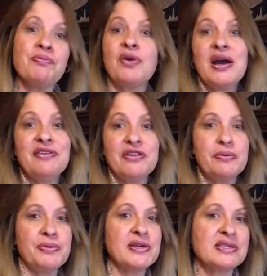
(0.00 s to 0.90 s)

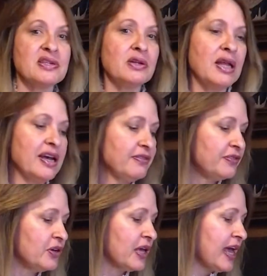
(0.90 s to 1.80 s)
private personal life,
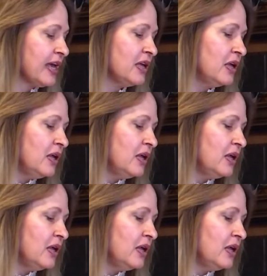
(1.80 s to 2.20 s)
okay?